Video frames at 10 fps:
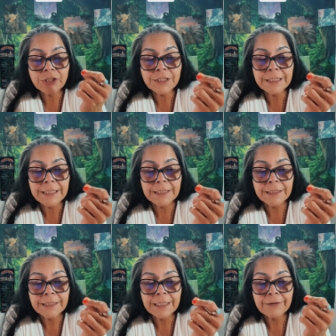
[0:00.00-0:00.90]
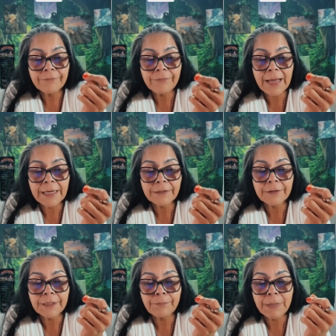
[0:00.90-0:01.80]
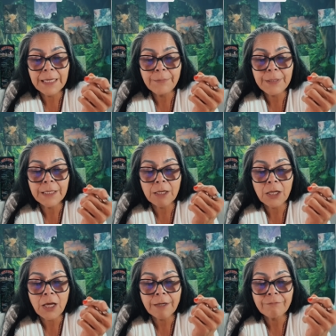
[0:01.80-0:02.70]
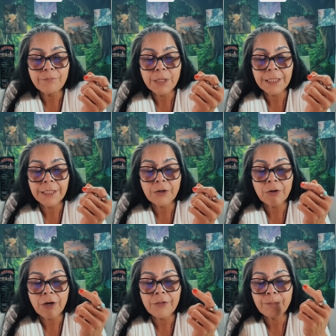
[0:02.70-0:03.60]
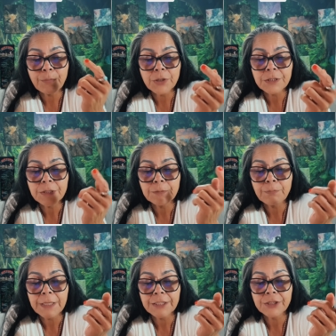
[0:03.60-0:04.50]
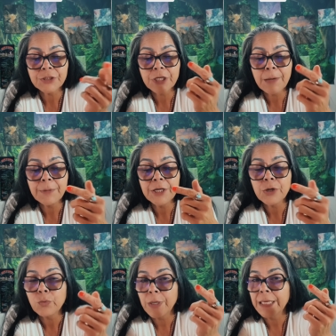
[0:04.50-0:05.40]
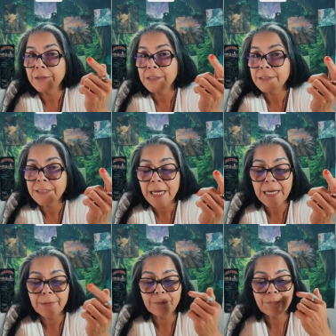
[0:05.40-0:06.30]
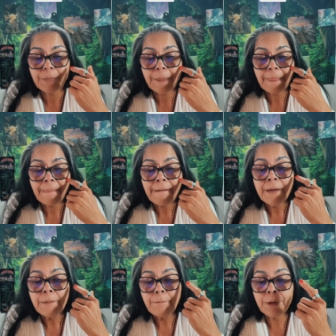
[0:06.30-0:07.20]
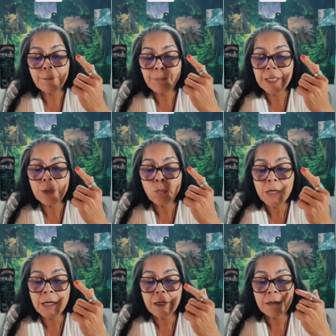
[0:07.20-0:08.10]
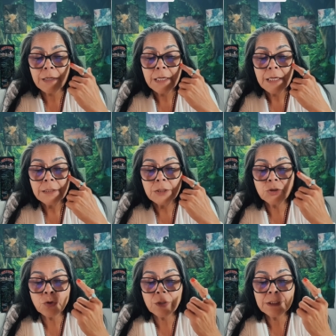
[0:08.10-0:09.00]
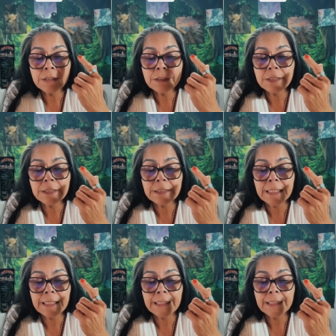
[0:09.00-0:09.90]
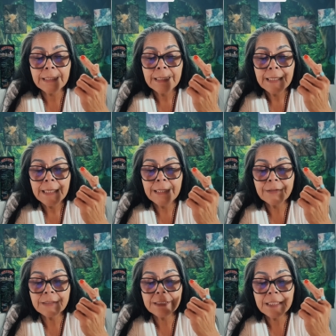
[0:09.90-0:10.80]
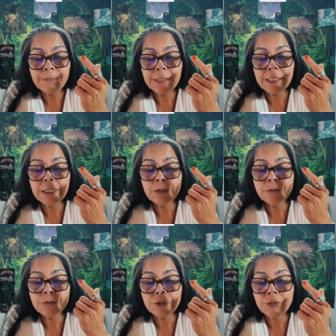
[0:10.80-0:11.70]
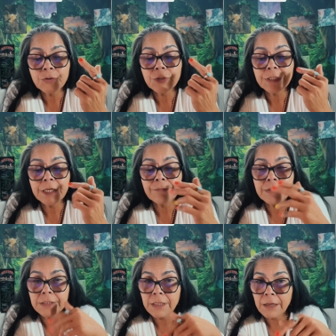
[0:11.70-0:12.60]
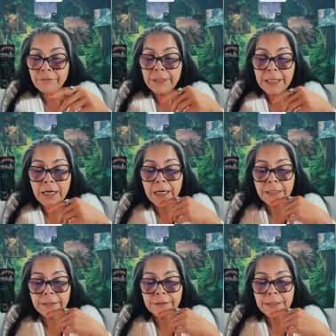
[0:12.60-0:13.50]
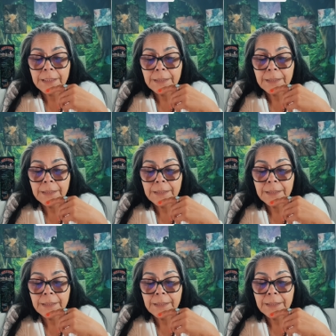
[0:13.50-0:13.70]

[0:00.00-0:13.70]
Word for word: scene. In fact, there may be a lot of money or other personal pleasures coming your way at this time. But be aware, the choice is to stay in the seeming security of this lovely garden